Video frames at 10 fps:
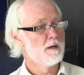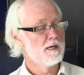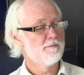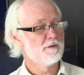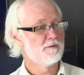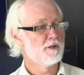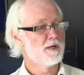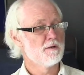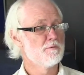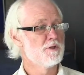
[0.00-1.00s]
level of
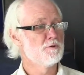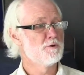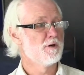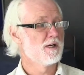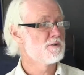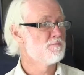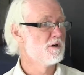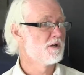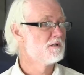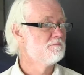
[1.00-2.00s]
learning with you doing less
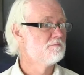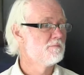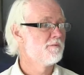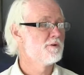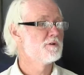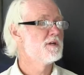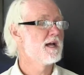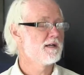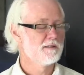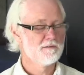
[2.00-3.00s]
work, if you're
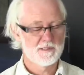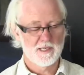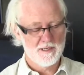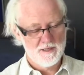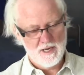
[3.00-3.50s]
knackered, say.